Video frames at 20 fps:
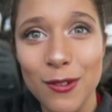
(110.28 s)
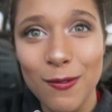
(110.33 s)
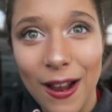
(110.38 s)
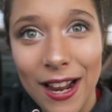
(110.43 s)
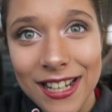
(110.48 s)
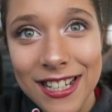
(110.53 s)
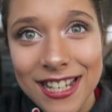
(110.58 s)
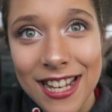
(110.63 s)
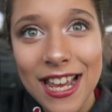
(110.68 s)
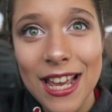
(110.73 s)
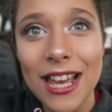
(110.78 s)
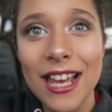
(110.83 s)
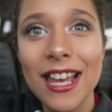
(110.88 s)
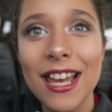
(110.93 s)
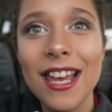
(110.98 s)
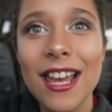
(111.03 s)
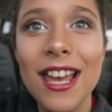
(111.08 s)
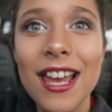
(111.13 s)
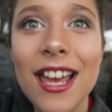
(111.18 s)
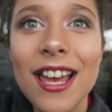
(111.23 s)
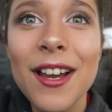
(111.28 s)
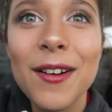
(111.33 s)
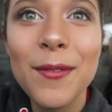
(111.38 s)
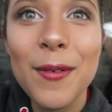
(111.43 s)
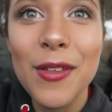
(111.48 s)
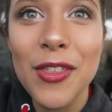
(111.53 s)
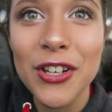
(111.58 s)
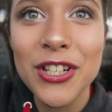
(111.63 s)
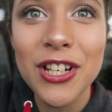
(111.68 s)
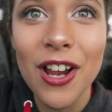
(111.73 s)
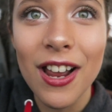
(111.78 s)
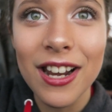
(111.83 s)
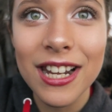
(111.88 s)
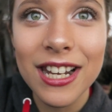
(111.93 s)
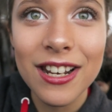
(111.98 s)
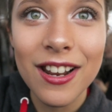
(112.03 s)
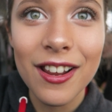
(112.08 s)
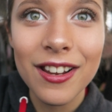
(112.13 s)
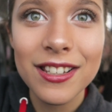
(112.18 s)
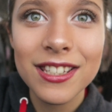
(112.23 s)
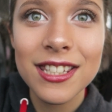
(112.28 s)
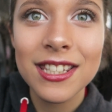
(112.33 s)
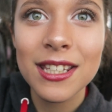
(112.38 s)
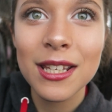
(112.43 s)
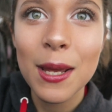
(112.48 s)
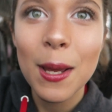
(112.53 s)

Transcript: Reindeer with a shiny nose.